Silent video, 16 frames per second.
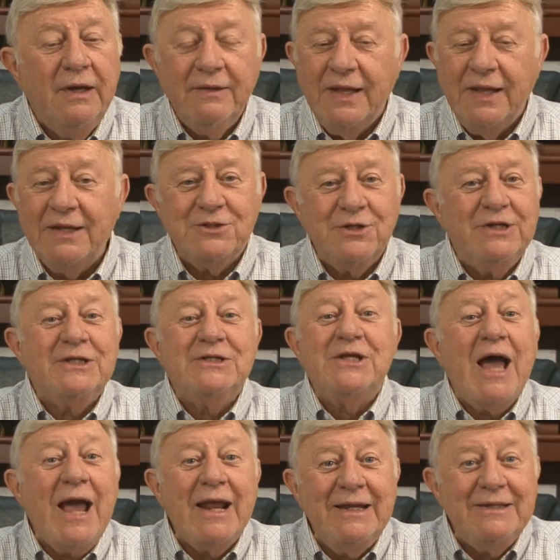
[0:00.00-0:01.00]
That's an
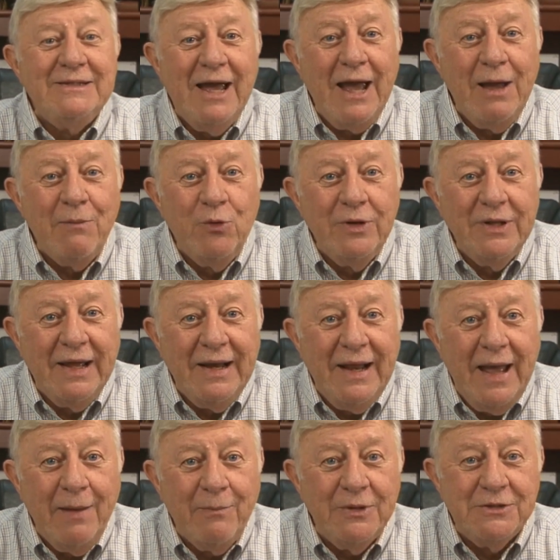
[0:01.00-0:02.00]
exciting time when that
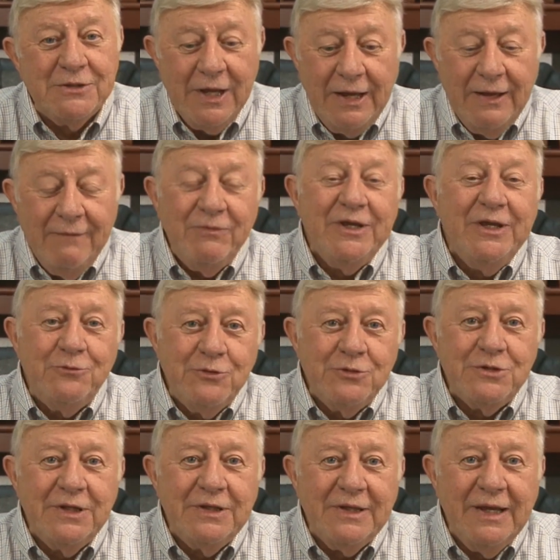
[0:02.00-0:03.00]
happens. The
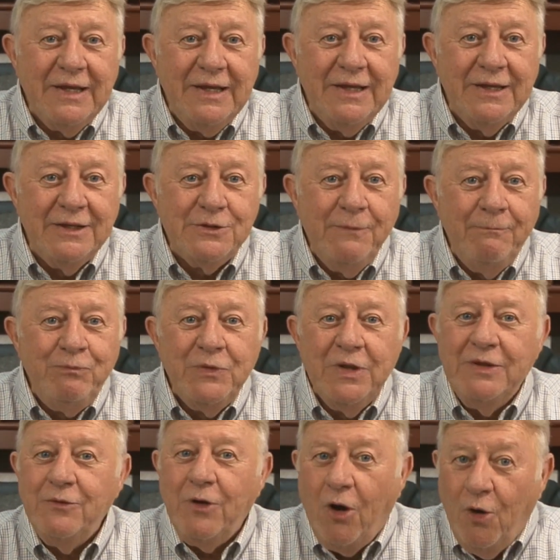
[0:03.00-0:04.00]
interesting thing is,
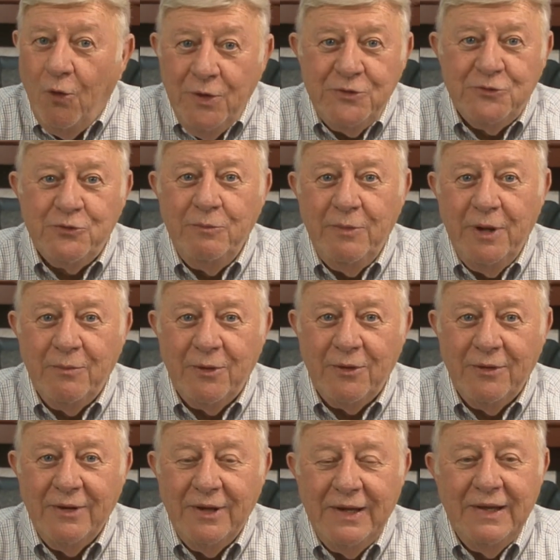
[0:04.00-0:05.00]
always
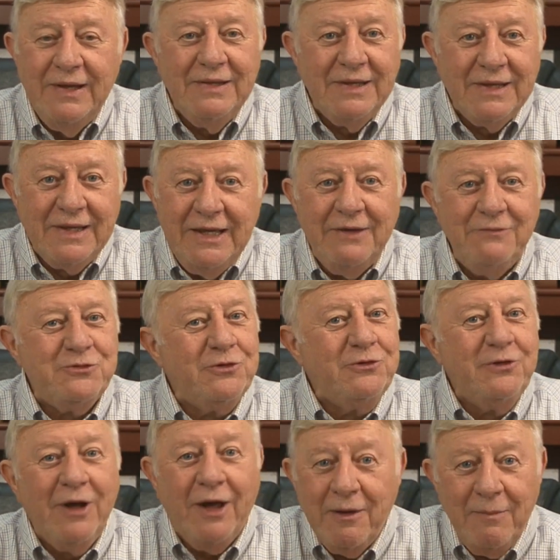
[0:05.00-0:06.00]
remember the gifts are
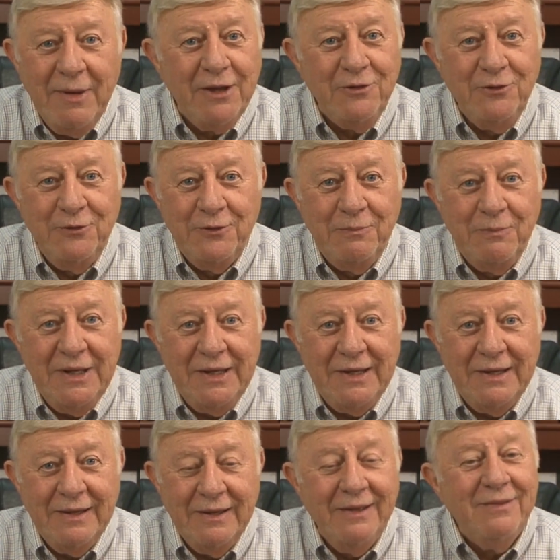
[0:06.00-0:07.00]
not about you and
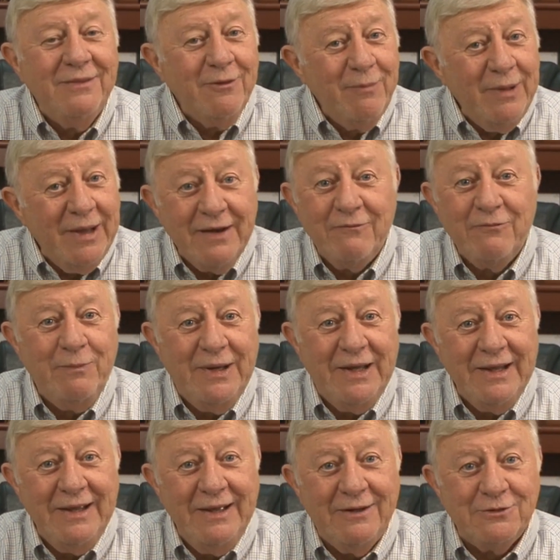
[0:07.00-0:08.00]
me, they're about
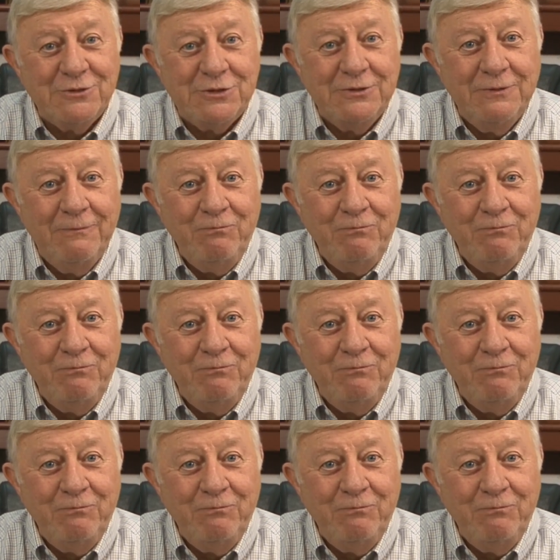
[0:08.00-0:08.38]
everybody else.